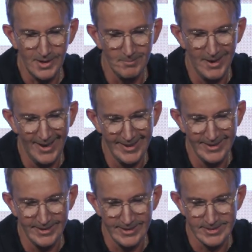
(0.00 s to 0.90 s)
I'm
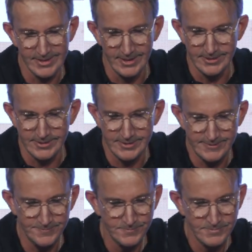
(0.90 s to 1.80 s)
hired, he says.
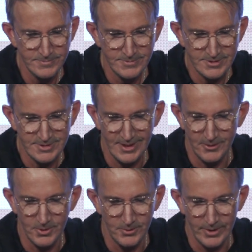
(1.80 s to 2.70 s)

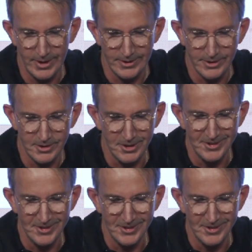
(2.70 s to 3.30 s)
What would I do?